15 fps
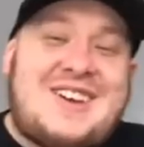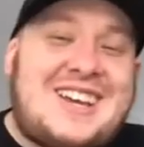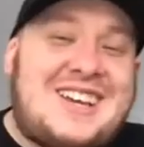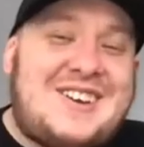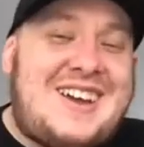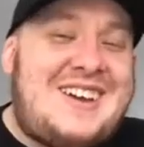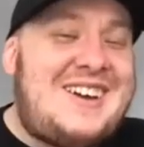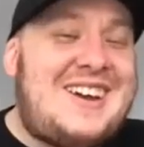wait,
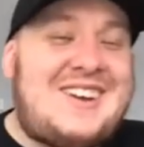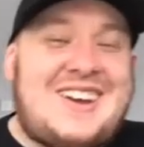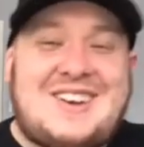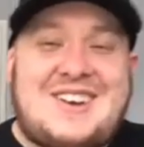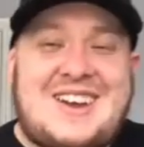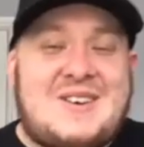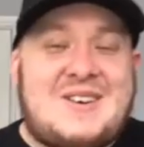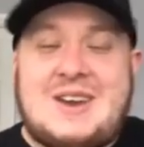wait, wait,
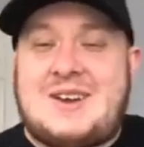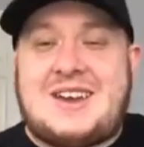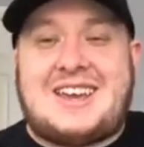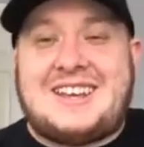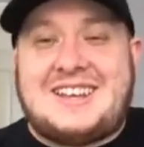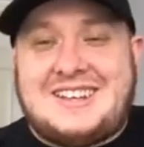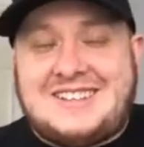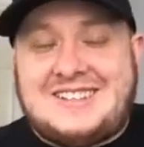wait, wait,
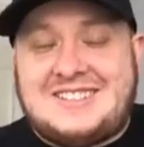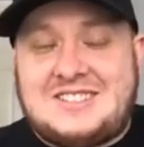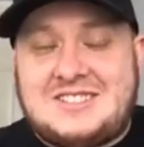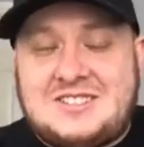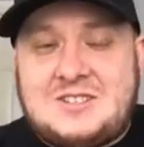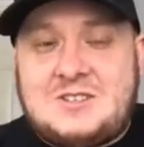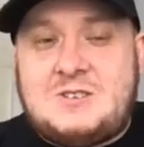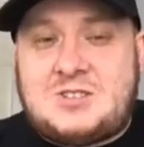wait.
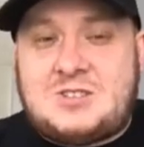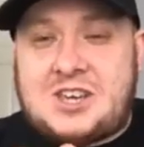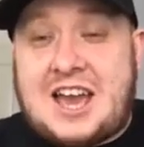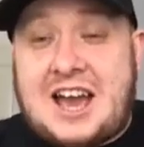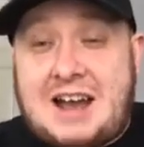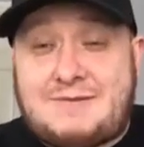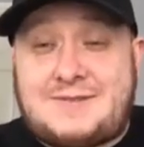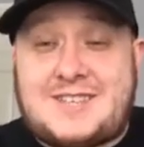So you
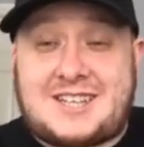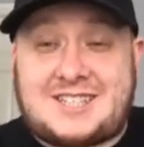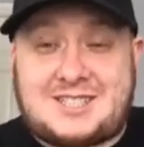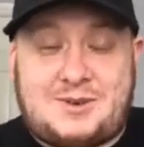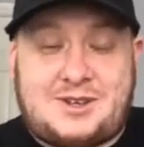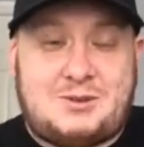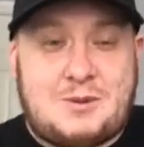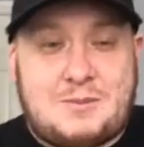have
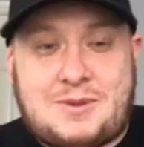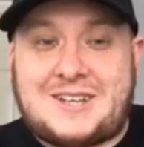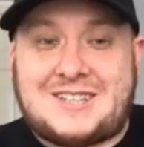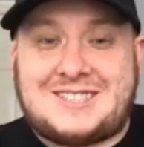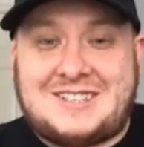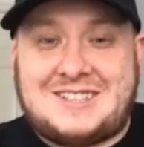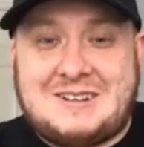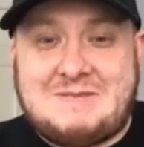texted when you were pissed?